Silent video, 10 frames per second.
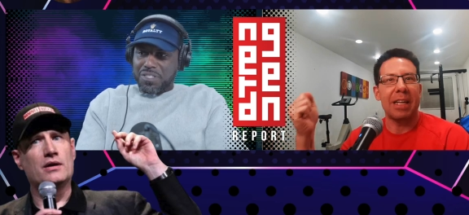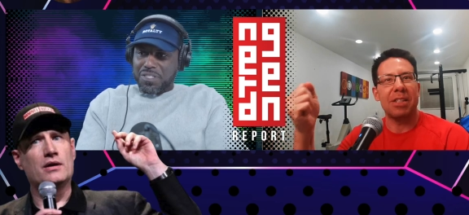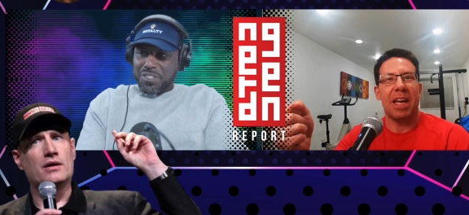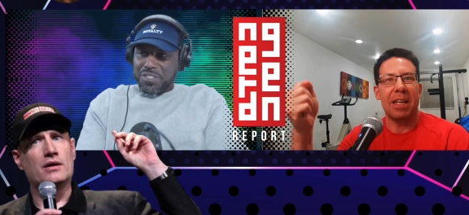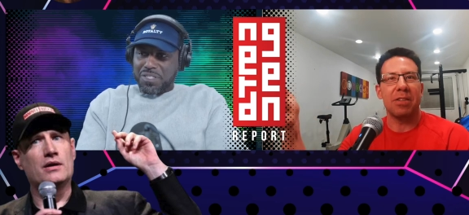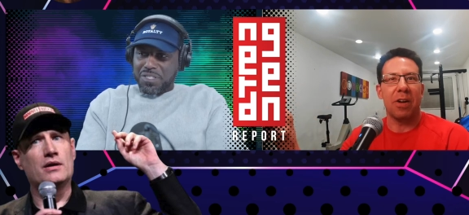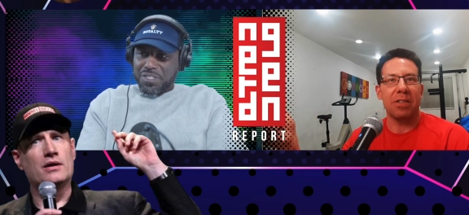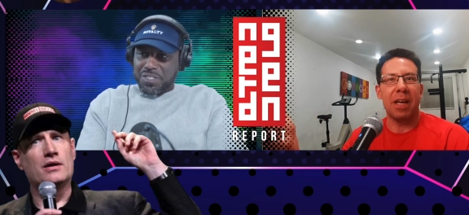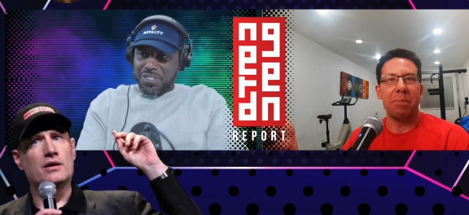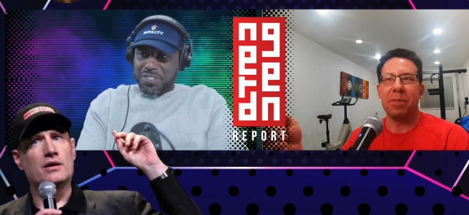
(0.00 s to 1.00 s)
Speaker 1: Chan is our
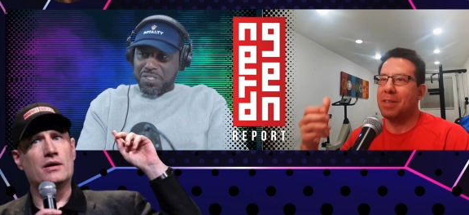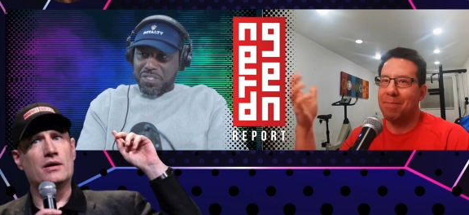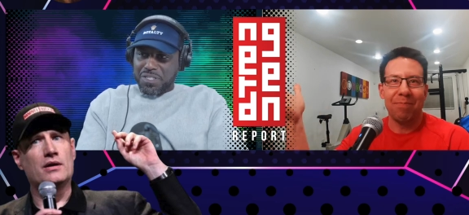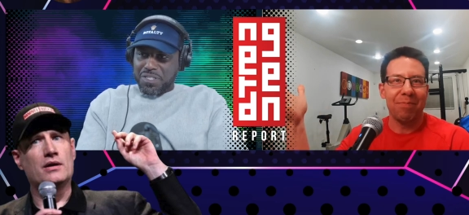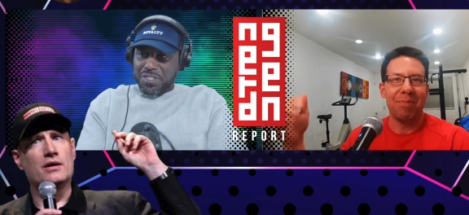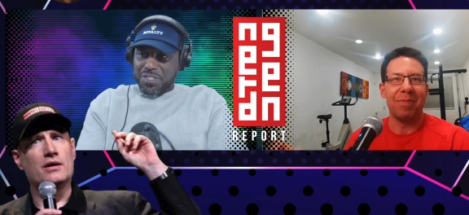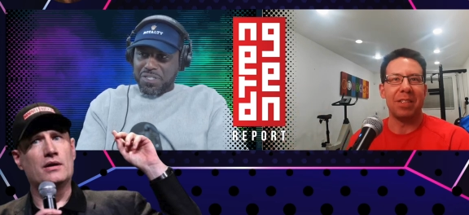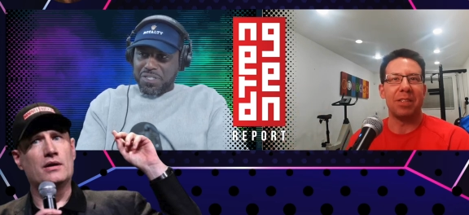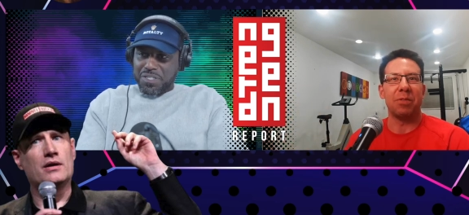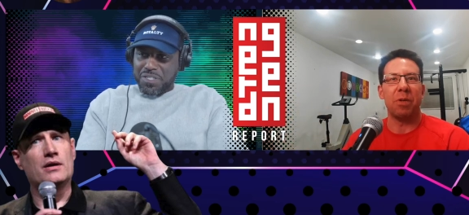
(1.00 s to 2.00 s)
template,
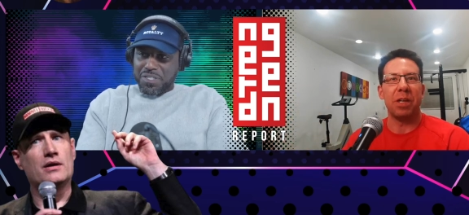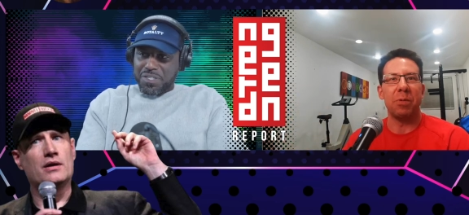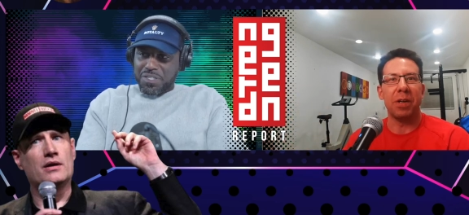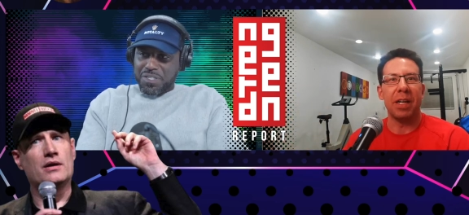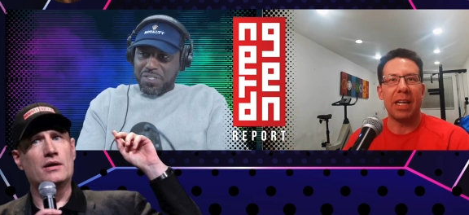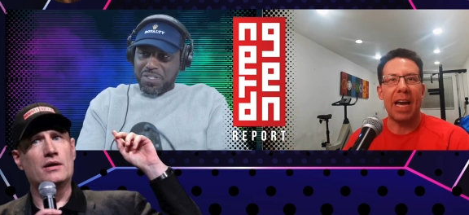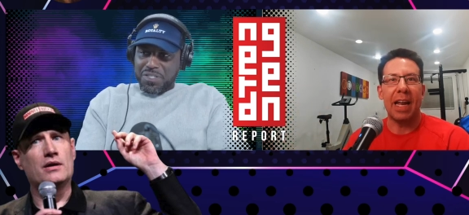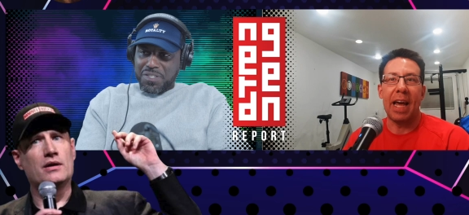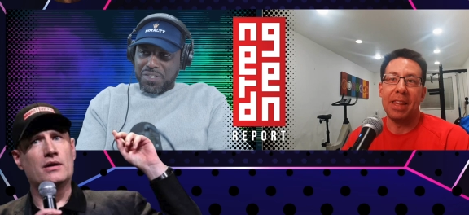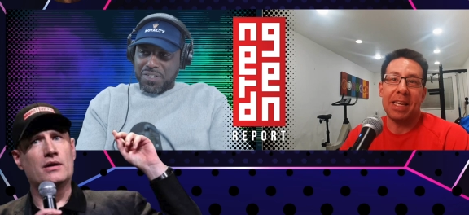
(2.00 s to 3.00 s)
this is what you were going to get.
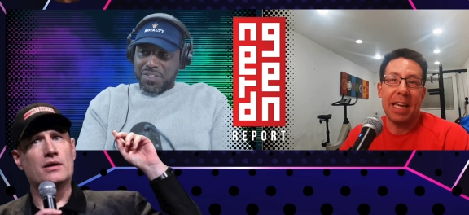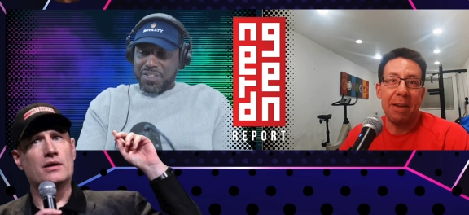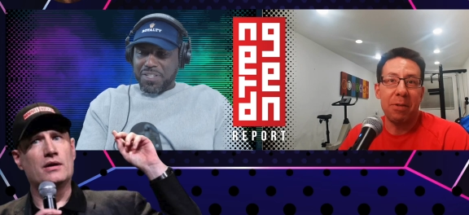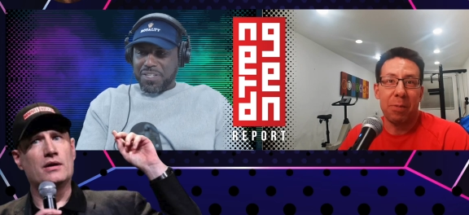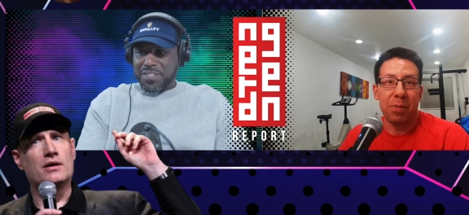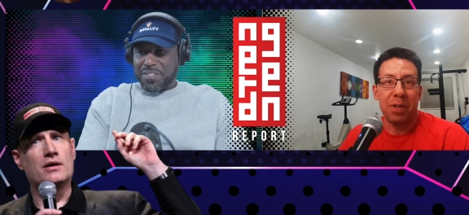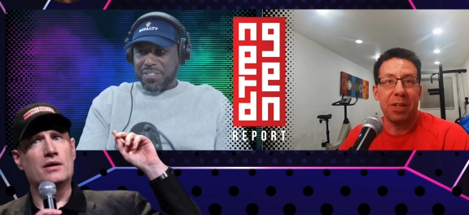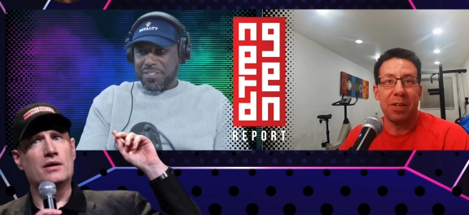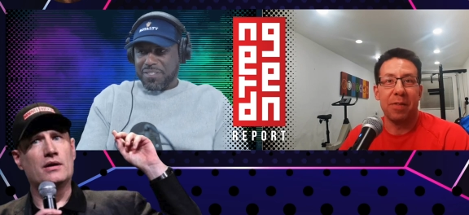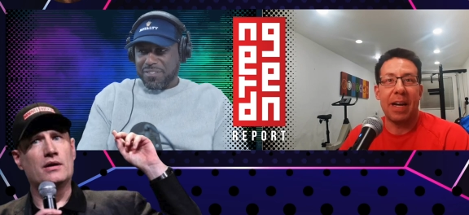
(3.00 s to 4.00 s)
And they gave you a pretty
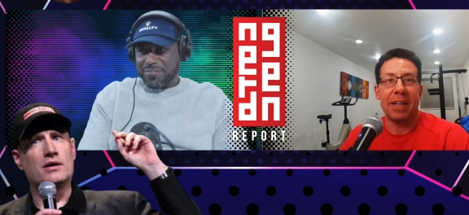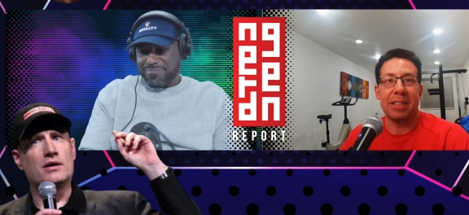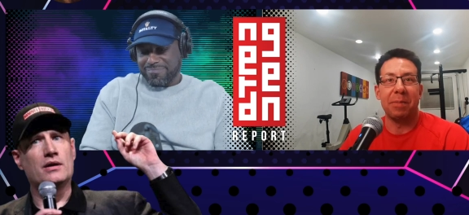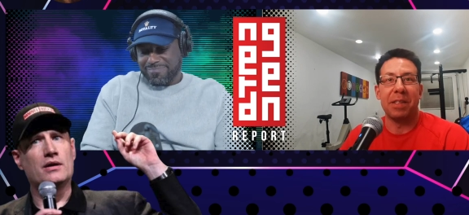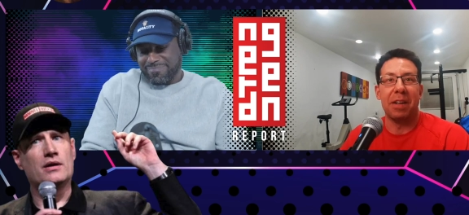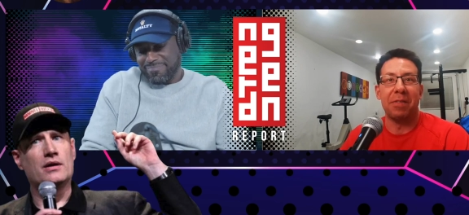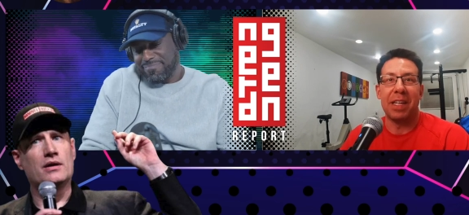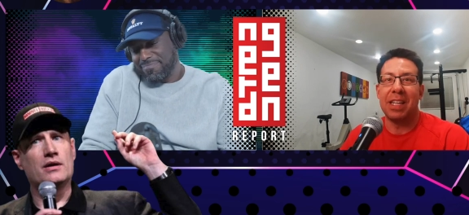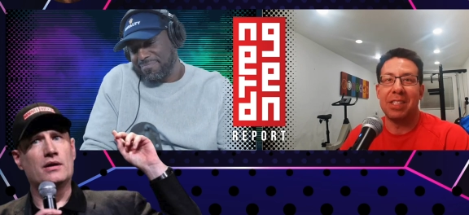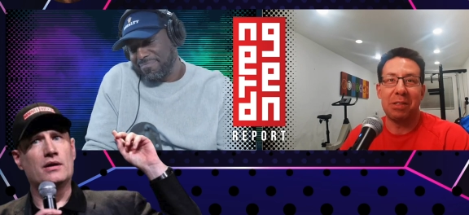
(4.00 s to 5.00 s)
good facsimile of it.
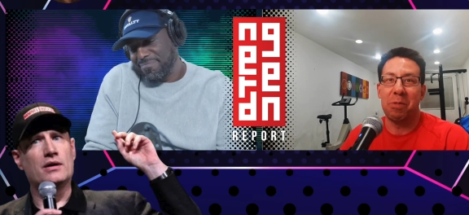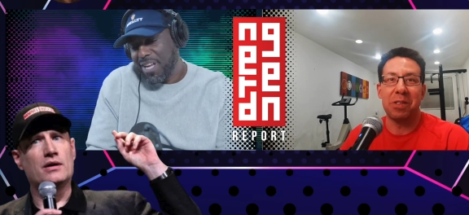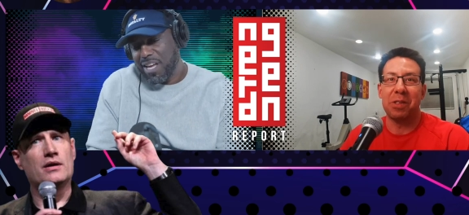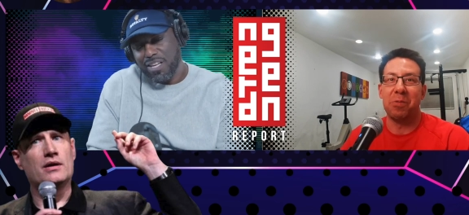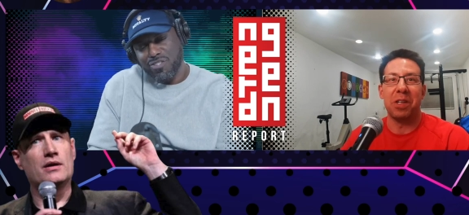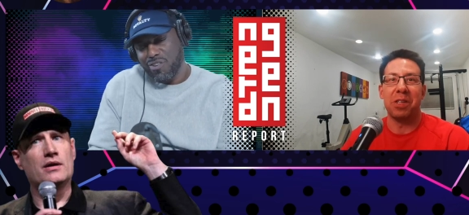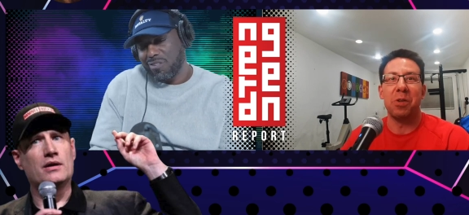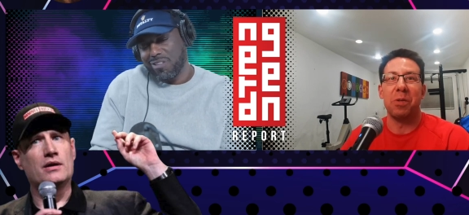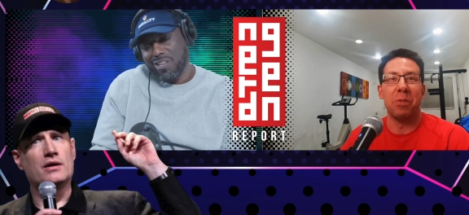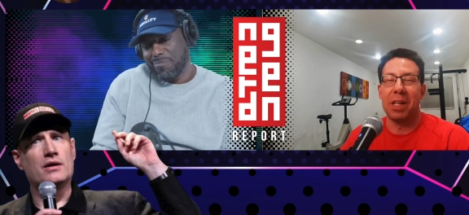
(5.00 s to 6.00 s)
It
Speaker 2: just yeah, wasn't certainly. what
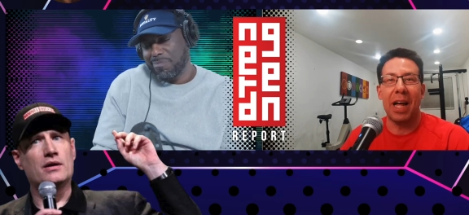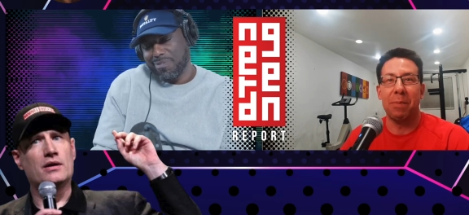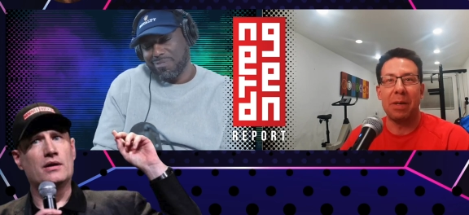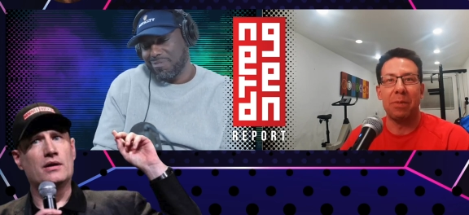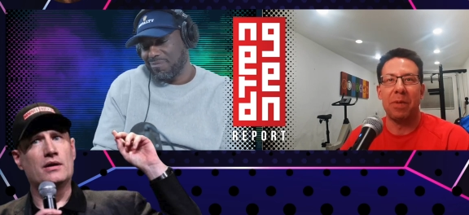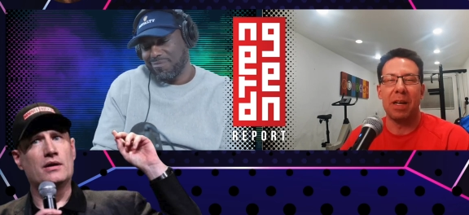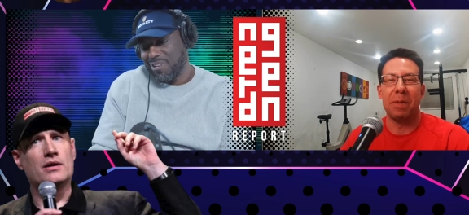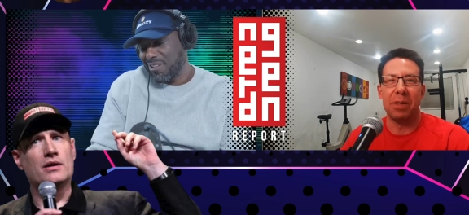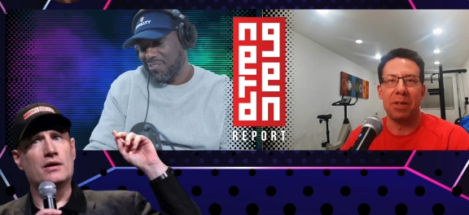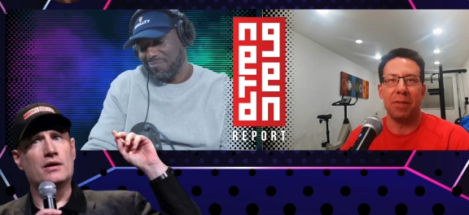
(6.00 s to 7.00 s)
you and what a lot of people might have
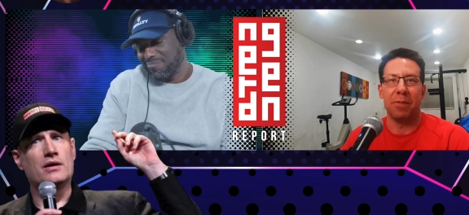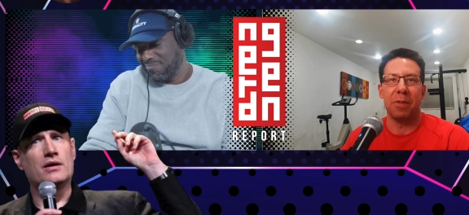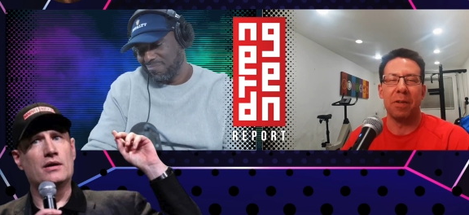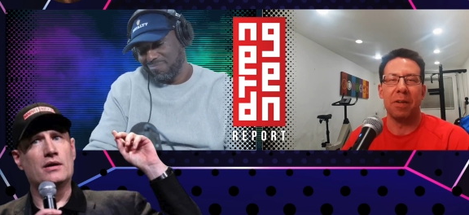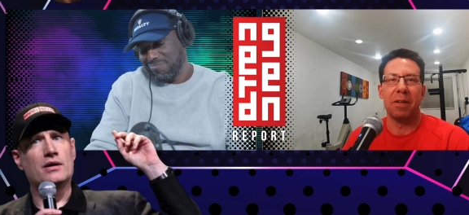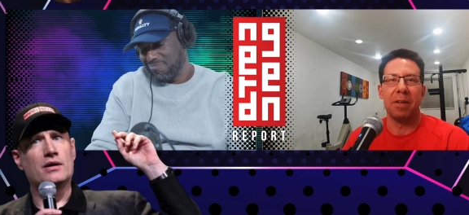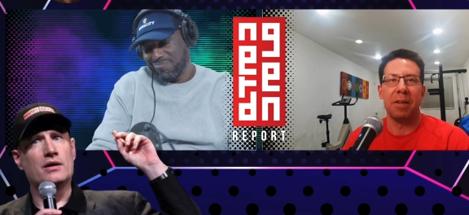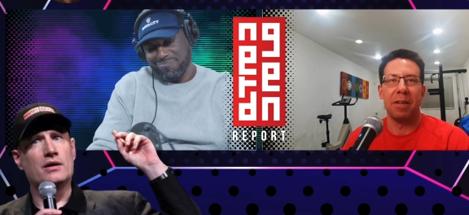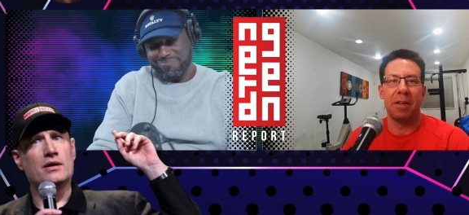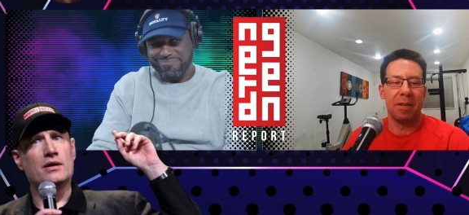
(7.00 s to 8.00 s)
been looking for.
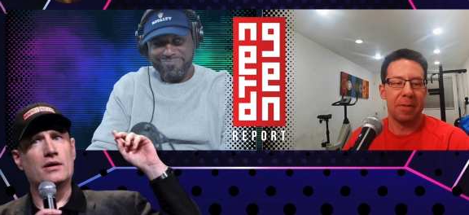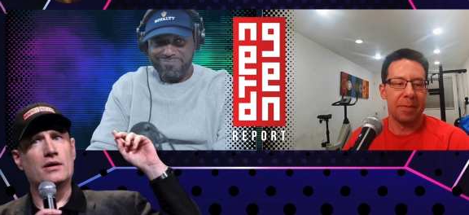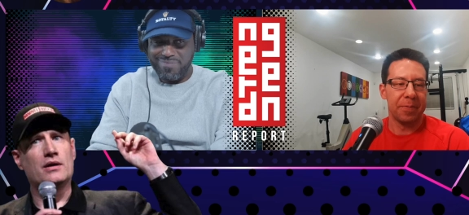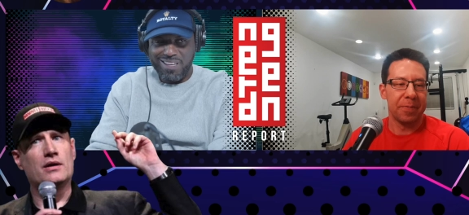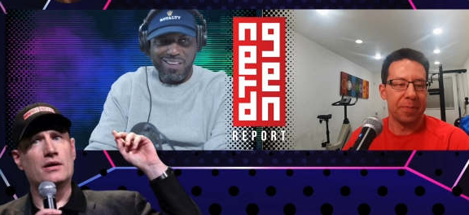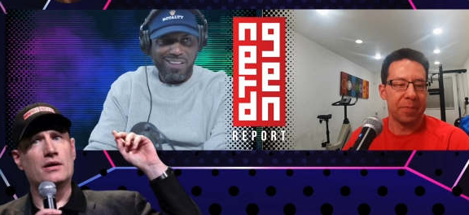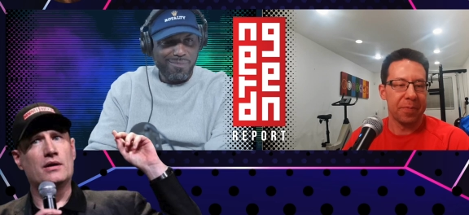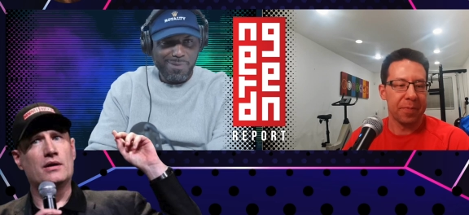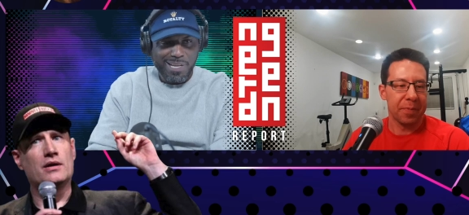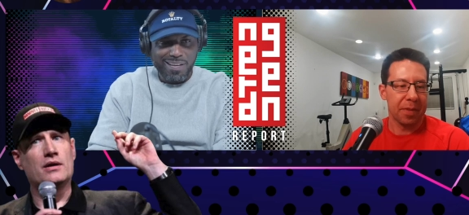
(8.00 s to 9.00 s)
Yeah, I mean,
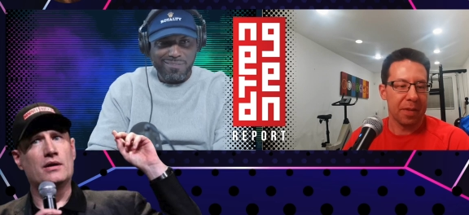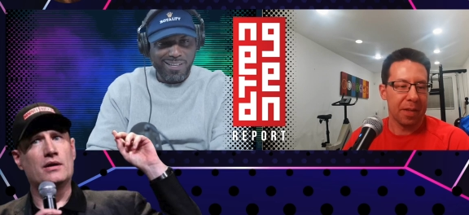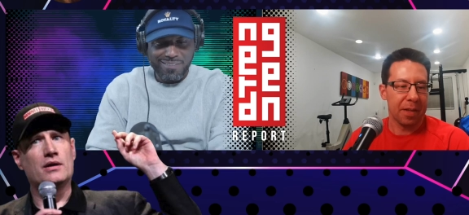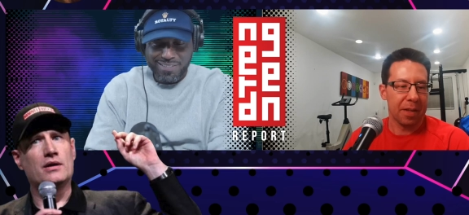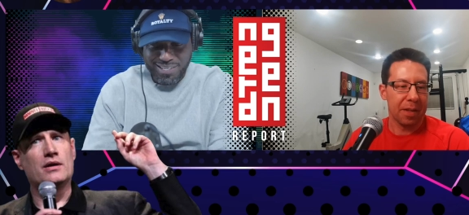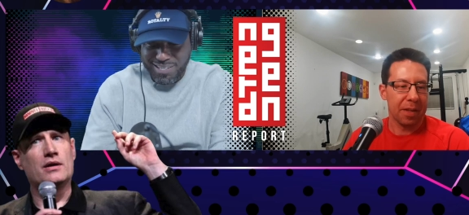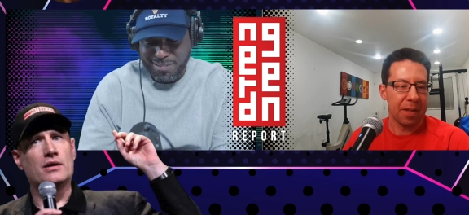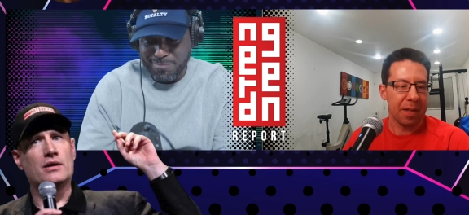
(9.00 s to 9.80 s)
like I've I've seen it.